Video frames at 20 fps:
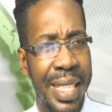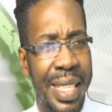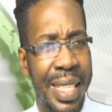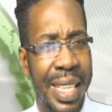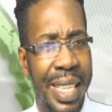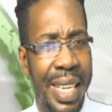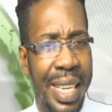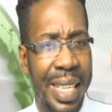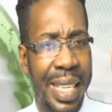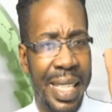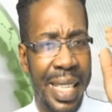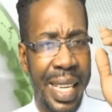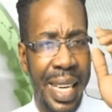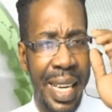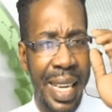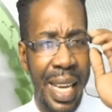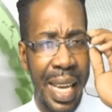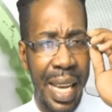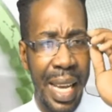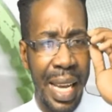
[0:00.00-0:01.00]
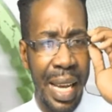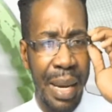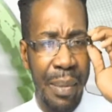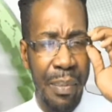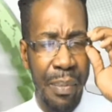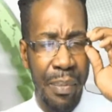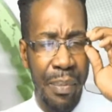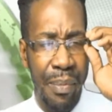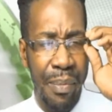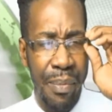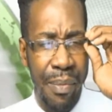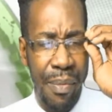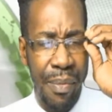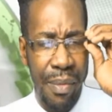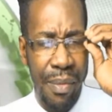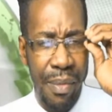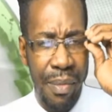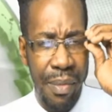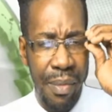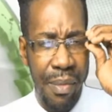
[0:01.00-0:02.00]
happened 2
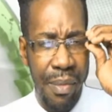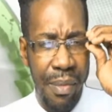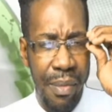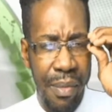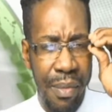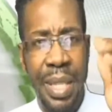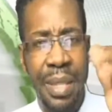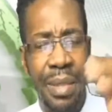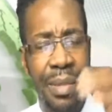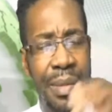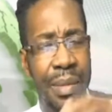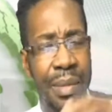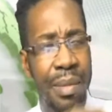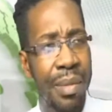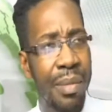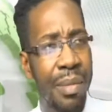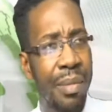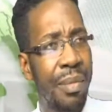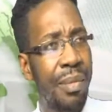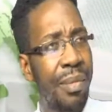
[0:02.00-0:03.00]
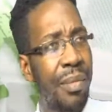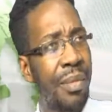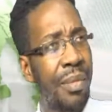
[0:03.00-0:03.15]
weeks ago, 3 weeks ago.